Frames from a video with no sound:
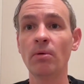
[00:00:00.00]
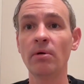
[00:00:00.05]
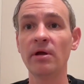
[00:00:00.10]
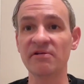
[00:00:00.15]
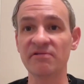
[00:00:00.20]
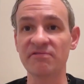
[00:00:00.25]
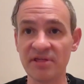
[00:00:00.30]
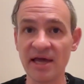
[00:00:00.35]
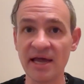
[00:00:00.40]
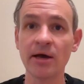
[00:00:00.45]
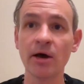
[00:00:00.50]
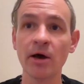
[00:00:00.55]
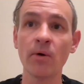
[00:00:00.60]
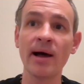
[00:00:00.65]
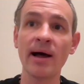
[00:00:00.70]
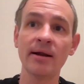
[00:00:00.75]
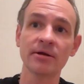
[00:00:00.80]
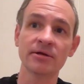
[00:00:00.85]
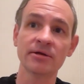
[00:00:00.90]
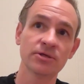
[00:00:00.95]
if they go
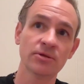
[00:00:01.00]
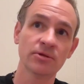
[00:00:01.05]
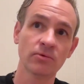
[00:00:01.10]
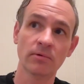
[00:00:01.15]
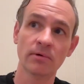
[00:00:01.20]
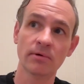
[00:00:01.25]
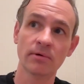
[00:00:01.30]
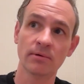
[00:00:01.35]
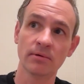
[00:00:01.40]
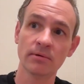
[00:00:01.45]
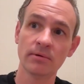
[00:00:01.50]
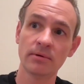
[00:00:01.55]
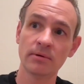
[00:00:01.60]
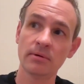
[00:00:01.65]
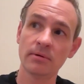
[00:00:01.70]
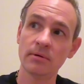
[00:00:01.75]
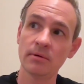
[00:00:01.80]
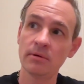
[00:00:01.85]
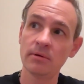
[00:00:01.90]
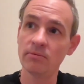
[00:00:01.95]
out into the world,
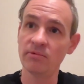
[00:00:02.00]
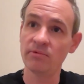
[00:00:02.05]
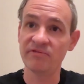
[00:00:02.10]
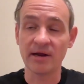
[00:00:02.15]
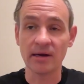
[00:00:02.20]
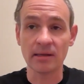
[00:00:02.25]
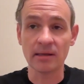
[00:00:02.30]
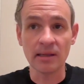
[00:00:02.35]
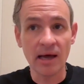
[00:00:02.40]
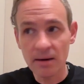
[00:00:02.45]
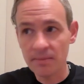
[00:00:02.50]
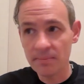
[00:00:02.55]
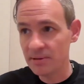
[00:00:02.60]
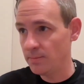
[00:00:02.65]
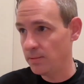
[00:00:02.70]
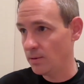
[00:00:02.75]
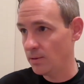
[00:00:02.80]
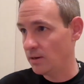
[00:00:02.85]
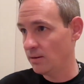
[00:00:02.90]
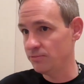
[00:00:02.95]
we've had a lot of
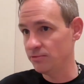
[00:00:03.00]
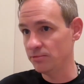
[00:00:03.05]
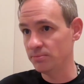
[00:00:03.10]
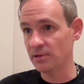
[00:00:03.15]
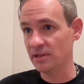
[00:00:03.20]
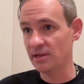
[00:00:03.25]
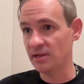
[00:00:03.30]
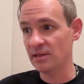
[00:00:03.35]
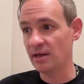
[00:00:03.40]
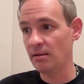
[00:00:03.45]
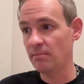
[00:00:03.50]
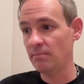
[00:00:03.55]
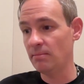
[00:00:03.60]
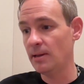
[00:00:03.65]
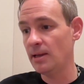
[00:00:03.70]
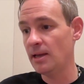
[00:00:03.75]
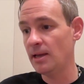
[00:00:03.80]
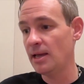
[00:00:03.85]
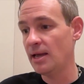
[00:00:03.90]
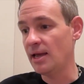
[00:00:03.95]
people come through PlayLab
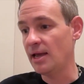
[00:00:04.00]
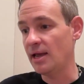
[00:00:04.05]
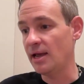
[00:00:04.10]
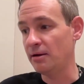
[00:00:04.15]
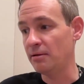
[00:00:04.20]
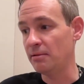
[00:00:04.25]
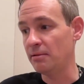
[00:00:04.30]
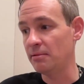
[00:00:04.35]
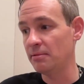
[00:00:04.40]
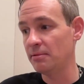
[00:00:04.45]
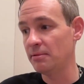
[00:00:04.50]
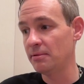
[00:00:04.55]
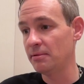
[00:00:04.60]
and,